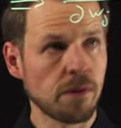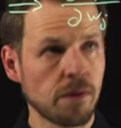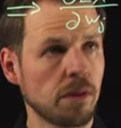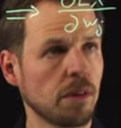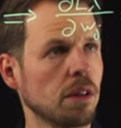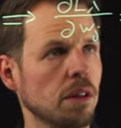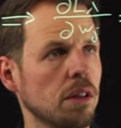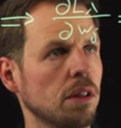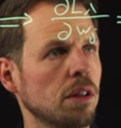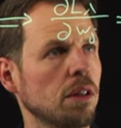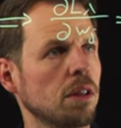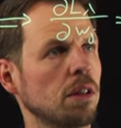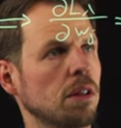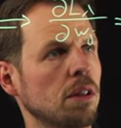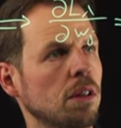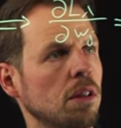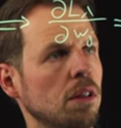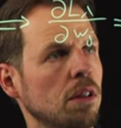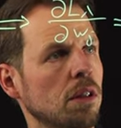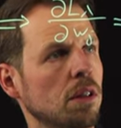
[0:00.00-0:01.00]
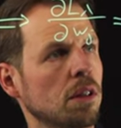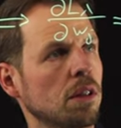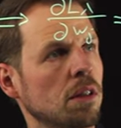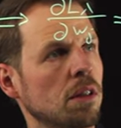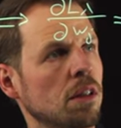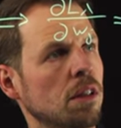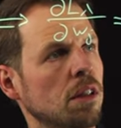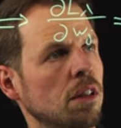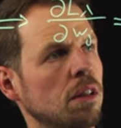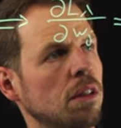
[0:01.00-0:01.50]

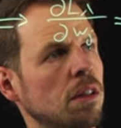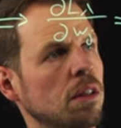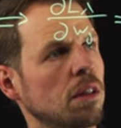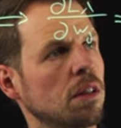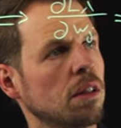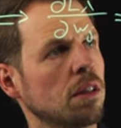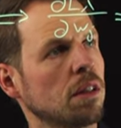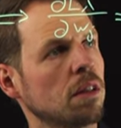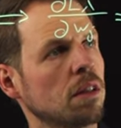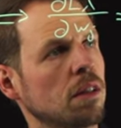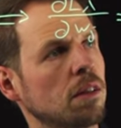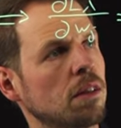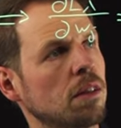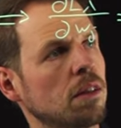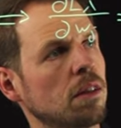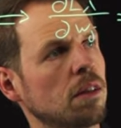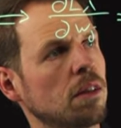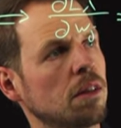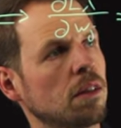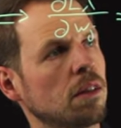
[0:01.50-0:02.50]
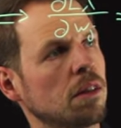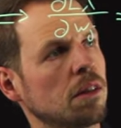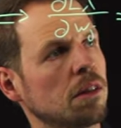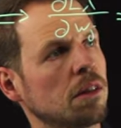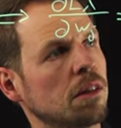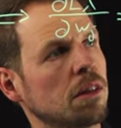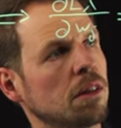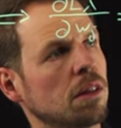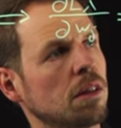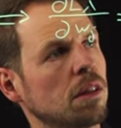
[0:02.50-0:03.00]
(no one is talking)